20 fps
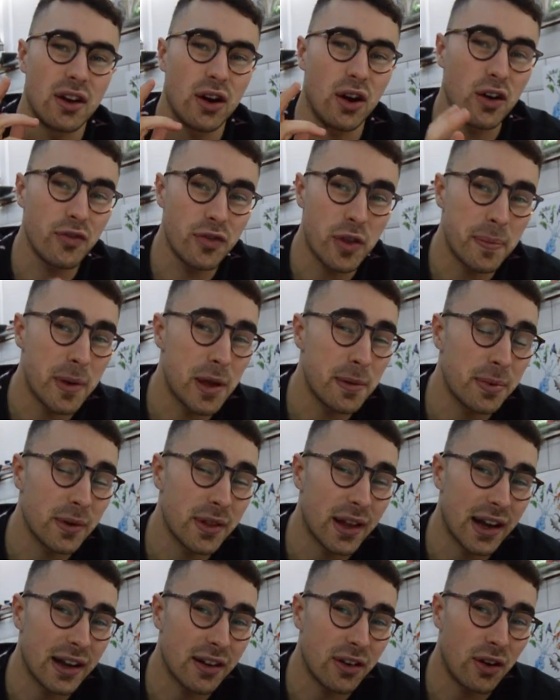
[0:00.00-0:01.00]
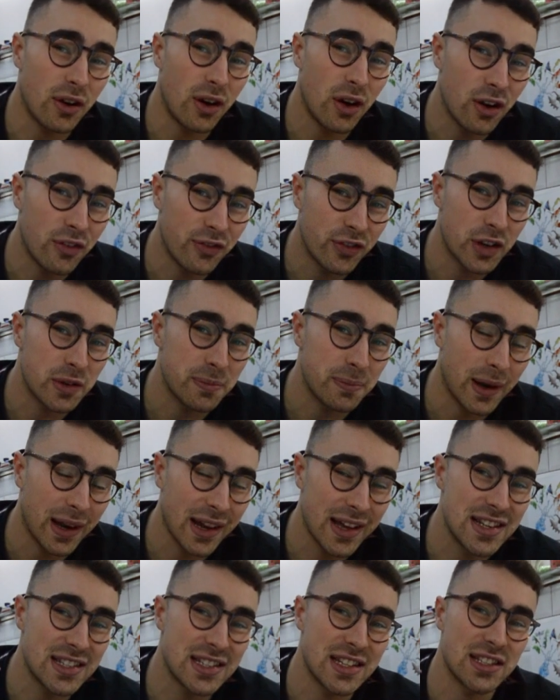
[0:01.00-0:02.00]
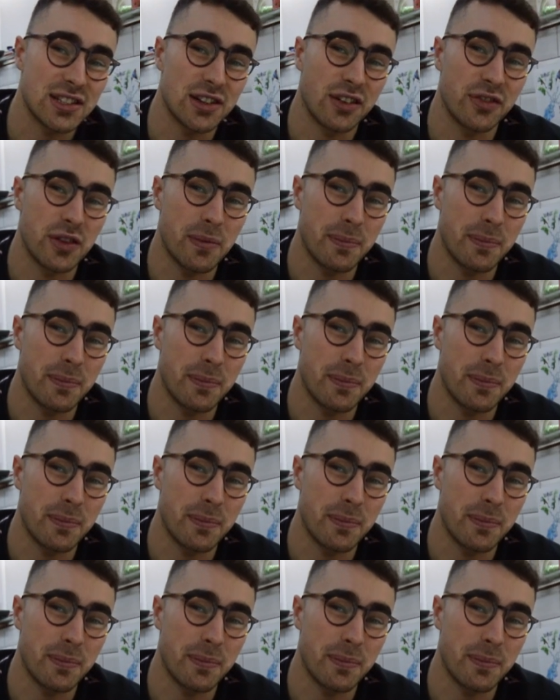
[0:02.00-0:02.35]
of the people that got offered places off